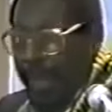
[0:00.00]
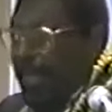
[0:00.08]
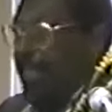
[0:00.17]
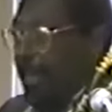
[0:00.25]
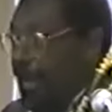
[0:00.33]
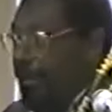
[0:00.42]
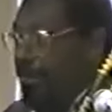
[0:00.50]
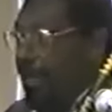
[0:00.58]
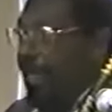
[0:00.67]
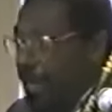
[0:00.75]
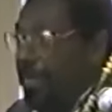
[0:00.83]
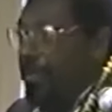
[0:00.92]
An
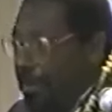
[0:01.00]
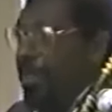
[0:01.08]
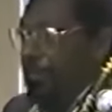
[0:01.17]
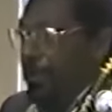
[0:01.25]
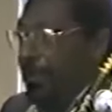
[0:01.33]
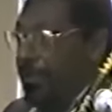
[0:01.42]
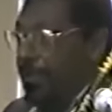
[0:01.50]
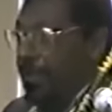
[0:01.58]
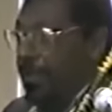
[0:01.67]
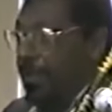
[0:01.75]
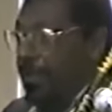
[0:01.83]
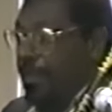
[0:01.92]
economy is people,
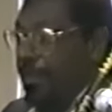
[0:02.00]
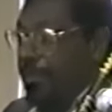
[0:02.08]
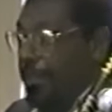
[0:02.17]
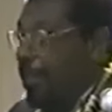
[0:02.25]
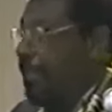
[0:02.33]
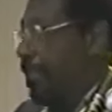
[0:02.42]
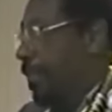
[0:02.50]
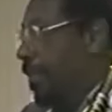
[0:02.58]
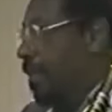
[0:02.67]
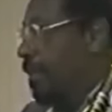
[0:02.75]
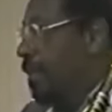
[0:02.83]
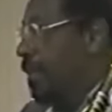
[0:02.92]
you
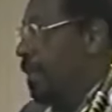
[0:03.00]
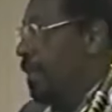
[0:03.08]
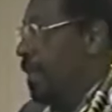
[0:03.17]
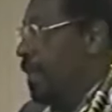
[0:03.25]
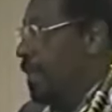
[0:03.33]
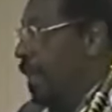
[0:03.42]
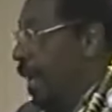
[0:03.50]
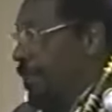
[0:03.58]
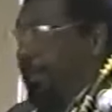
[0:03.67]
see.